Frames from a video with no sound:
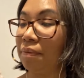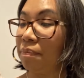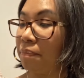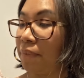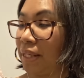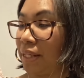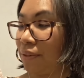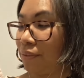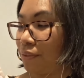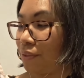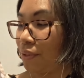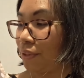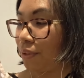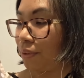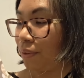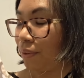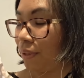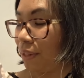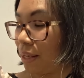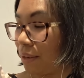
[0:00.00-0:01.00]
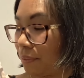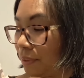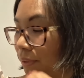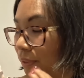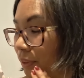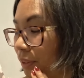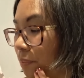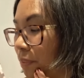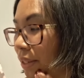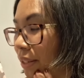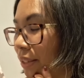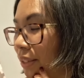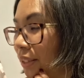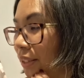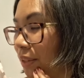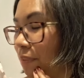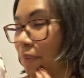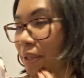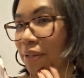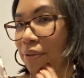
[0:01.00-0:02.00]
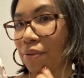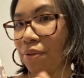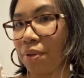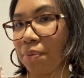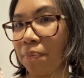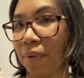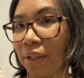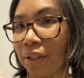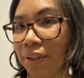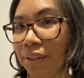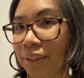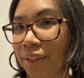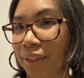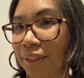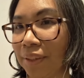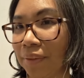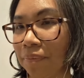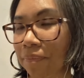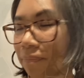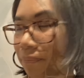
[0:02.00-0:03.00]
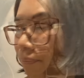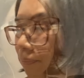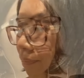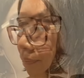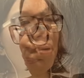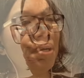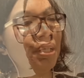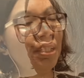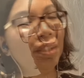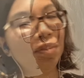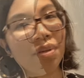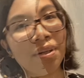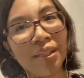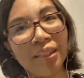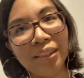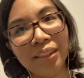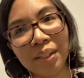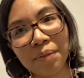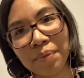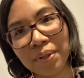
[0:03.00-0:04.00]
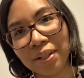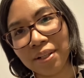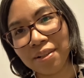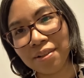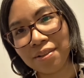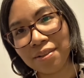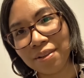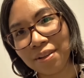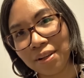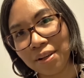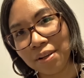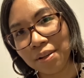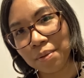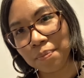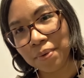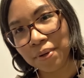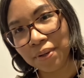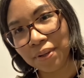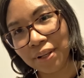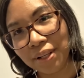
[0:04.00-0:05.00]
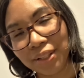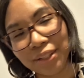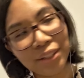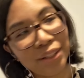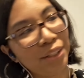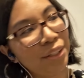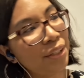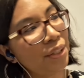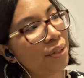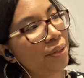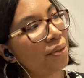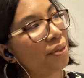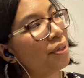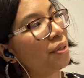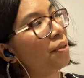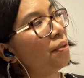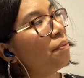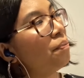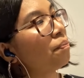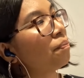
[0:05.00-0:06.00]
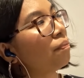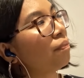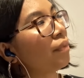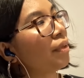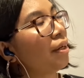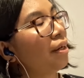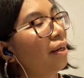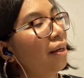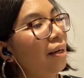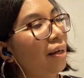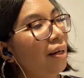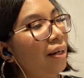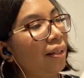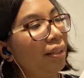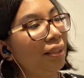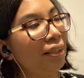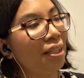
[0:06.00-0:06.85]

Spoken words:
B2 level Spanish, B2 plus. It's very similar to the other book I just showed you. It has